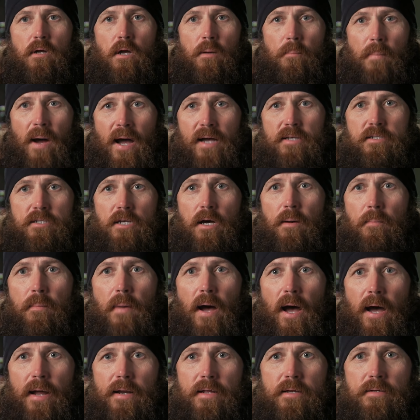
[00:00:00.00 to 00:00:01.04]
And by
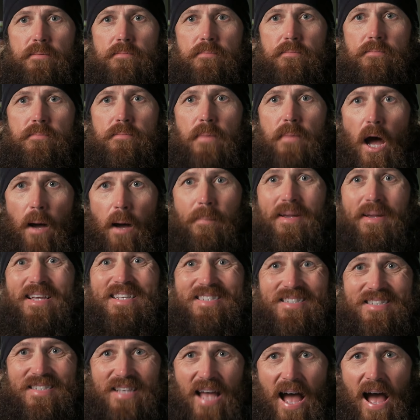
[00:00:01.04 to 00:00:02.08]
somebody, I
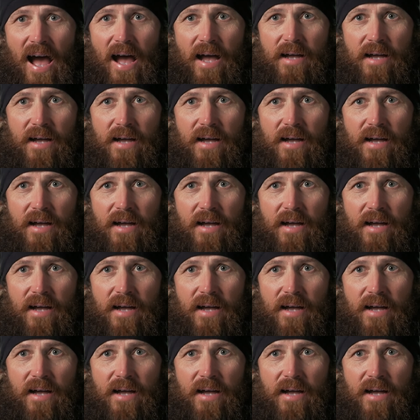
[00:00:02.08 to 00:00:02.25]
mean Si.